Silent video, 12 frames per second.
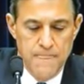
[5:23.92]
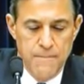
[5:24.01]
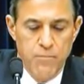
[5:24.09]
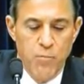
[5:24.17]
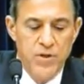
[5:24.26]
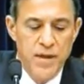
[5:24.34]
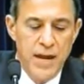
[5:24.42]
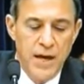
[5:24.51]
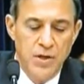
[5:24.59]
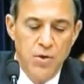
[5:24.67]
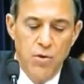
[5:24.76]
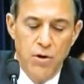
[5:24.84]
when they
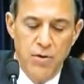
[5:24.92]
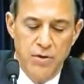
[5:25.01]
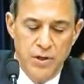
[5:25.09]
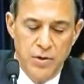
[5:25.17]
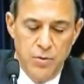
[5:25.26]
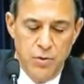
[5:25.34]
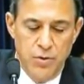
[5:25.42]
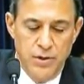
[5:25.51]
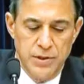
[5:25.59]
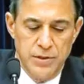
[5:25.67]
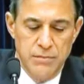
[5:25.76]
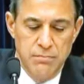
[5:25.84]
ignore our
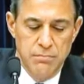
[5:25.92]
inquiries.